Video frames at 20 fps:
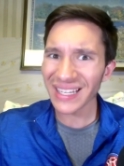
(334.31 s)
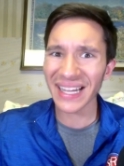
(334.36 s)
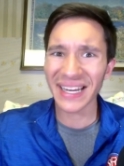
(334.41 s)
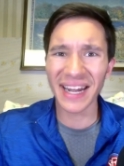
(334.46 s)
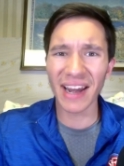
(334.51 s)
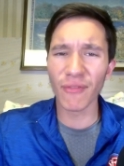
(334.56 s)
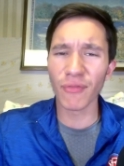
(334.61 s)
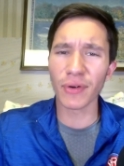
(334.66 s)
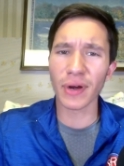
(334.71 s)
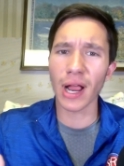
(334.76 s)

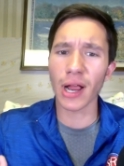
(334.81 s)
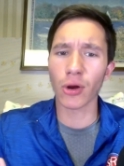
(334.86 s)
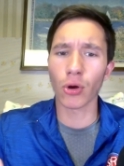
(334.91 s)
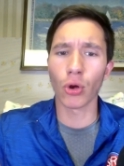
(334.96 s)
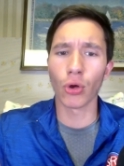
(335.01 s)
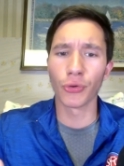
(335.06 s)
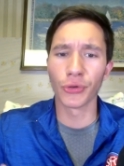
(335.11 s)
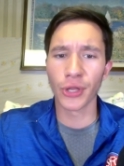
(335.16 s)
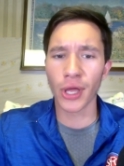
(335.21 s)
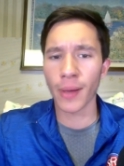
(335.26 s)
Never got
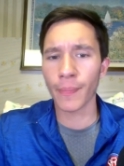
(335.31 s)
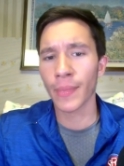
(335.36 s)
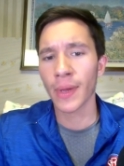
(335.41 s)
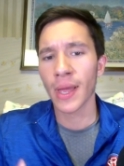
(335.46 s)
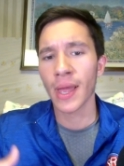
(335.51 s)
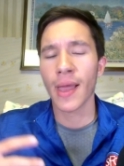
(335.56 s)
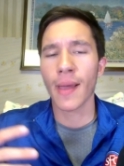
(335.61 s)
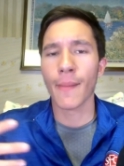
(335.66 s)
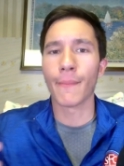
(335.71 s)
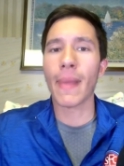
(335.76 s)
called up.
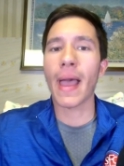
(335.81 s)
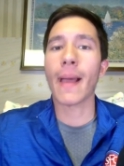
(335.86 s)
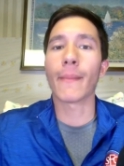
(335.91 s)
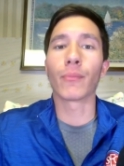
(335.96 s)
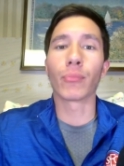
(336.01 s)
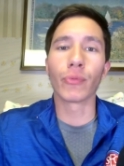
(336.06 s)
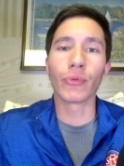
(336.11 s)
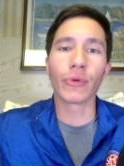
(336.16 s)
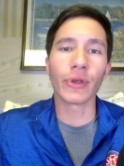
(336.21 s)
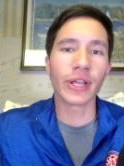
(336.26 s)

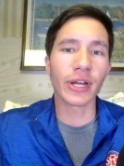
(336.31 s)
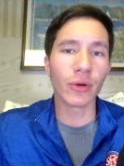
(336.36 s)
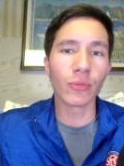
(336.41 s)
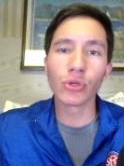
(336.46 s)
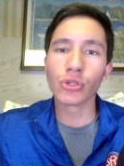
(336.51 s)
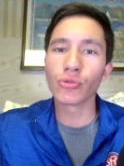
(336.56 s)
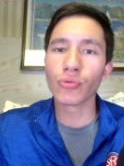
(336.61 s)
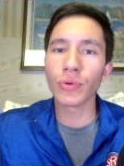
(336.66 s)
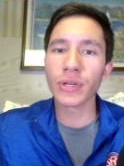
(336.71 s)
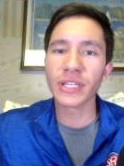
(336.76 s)
Matt Breida
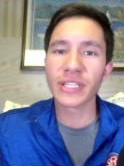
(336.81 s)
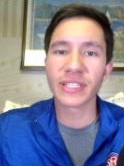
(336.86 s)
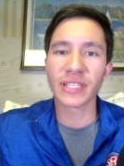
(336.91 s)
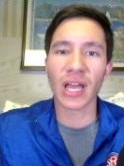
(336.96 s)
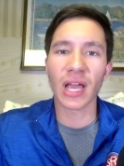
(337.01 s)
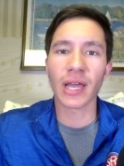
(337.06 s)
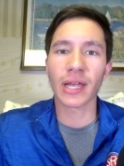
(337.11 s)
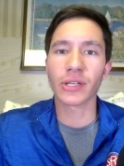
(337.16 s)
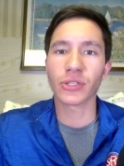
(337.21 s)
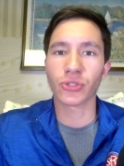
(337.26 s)
was
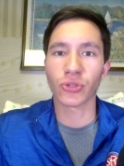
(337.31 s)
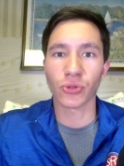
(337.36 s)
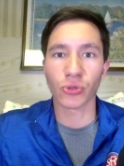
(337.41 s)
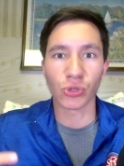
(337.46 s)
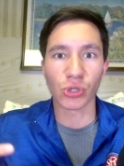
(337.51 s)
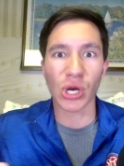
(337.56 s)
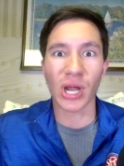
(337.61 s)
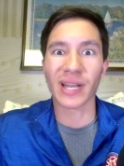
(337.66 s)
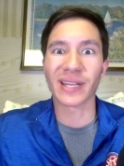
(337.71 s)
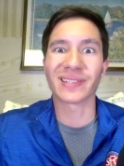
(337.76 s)
re-signed, so the
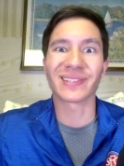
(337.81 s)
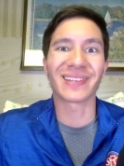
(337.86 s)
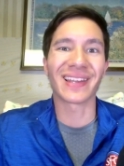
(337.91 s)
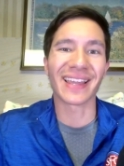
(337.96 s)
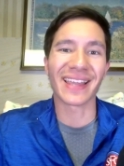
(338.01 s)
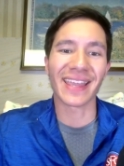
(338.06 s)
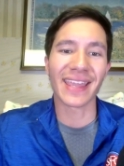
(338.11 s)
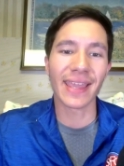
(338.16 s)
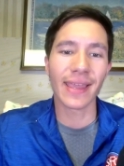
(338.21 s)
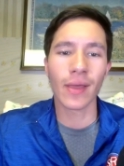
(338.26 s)
Giants
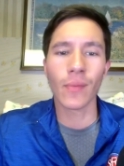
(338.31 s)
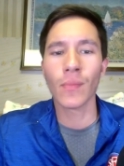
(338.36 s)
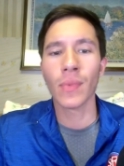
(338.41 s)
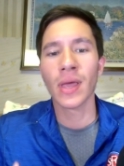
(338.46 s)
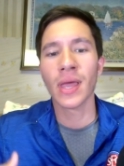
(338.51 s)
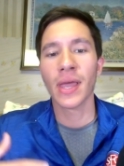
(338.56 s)
like him.